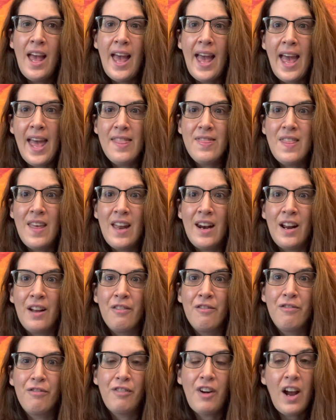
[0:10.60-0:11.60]
and then
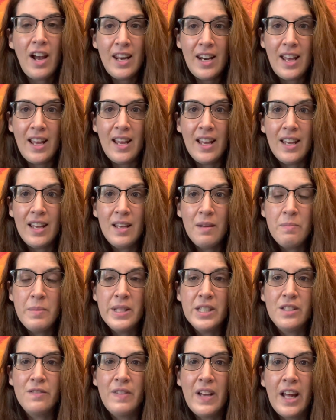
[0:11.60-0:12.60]
on Friday,
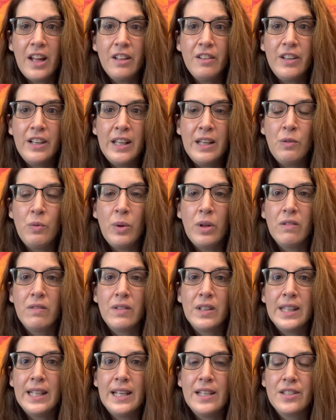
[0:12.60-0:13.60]
Miss Valerie will
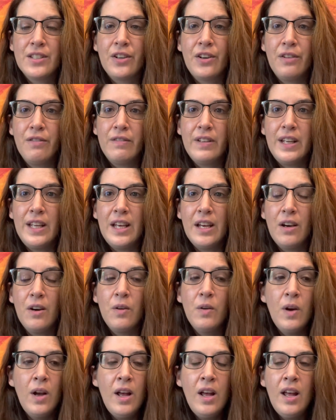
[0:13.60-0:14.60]
release her
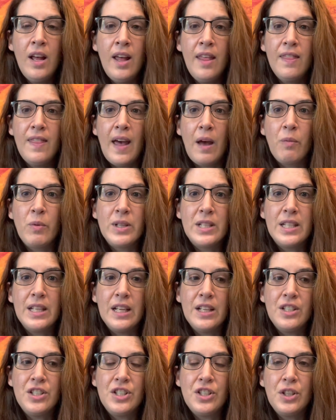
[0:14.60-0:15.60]
video that will
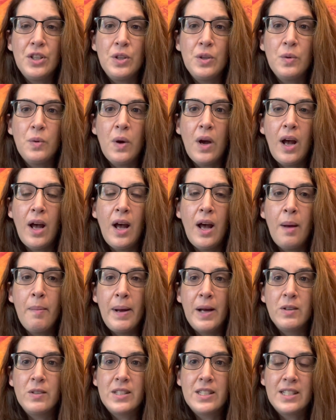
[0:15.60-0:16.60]
teach you
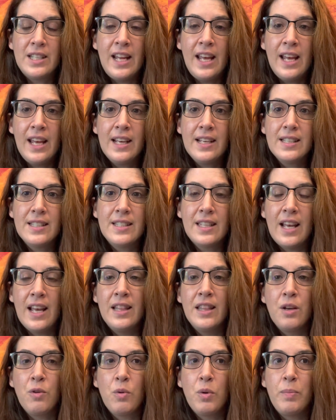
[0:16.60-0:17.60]
about snakes, and
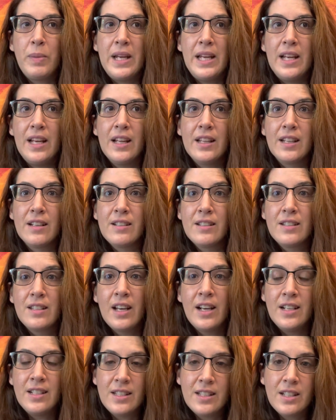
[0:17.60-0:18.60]
there will be a little
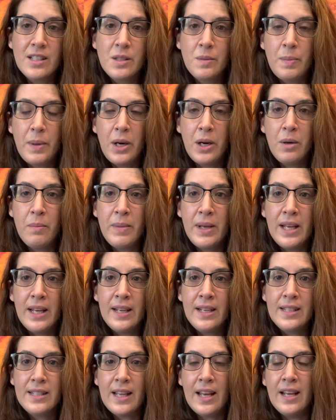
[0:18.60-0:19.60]
science
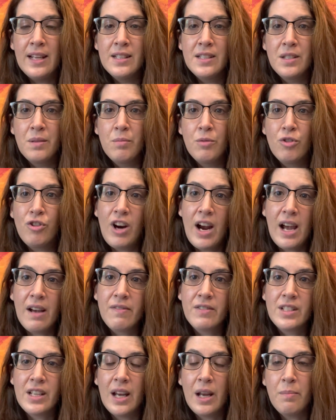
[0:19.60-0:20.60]
experiment and some
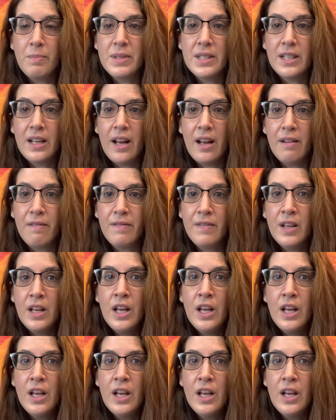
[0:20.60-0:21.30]
craft type stuff.